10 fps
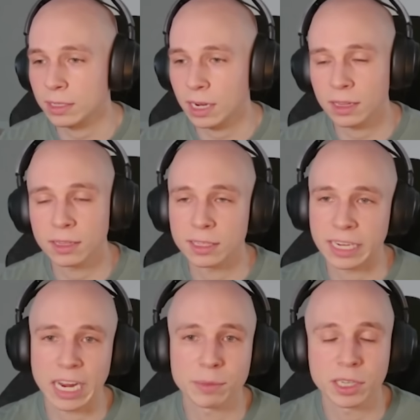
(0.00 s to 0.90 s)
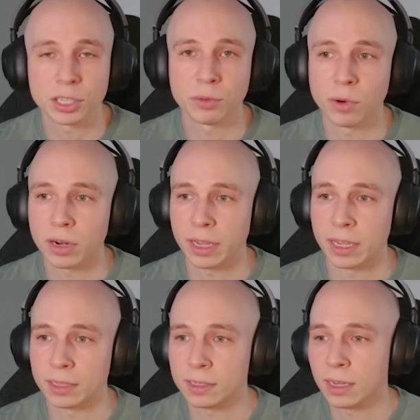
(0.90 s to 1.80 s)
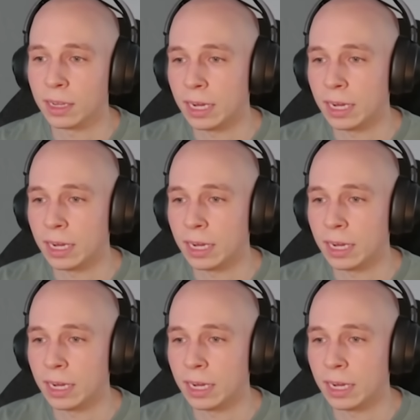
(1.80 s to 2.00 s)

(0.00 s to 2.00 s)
kind of like the times that you want to hit.